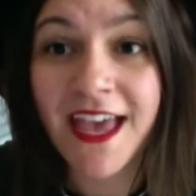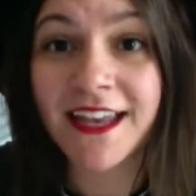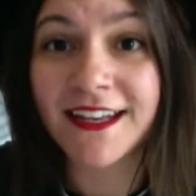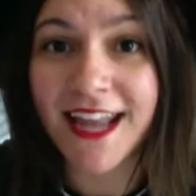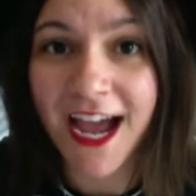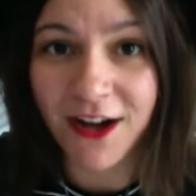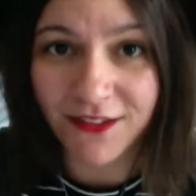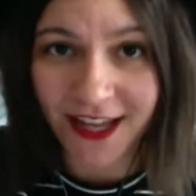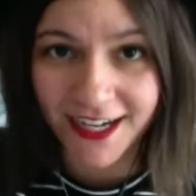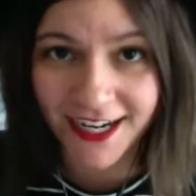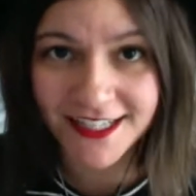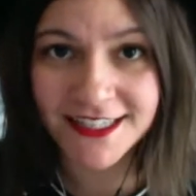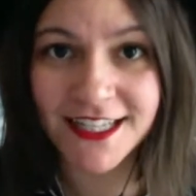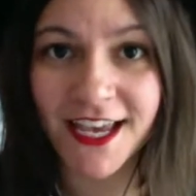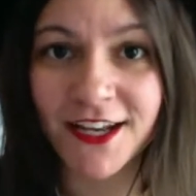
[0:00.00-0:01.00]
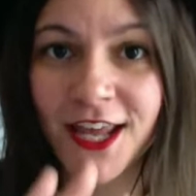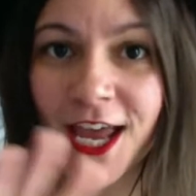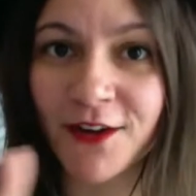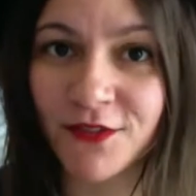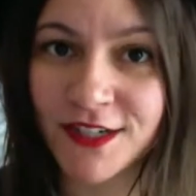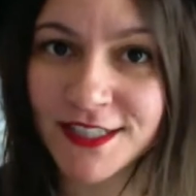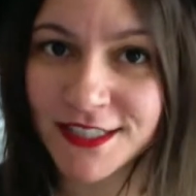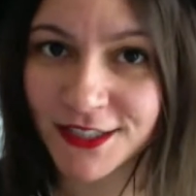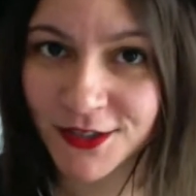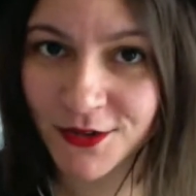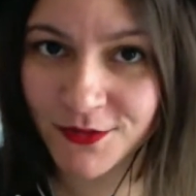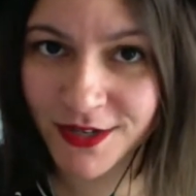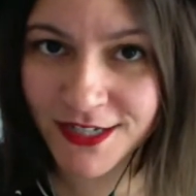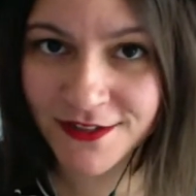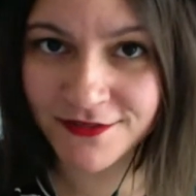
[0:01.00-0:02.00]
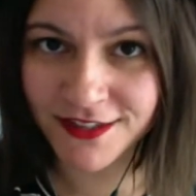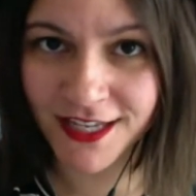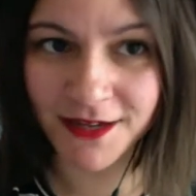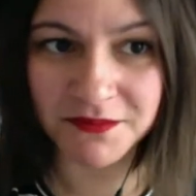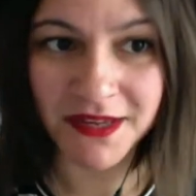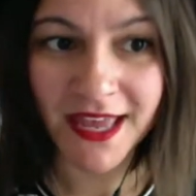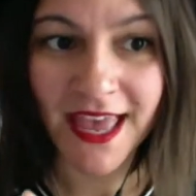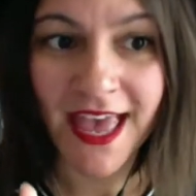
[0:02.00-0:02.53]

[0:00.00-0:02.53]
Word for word: now like i said every single one of them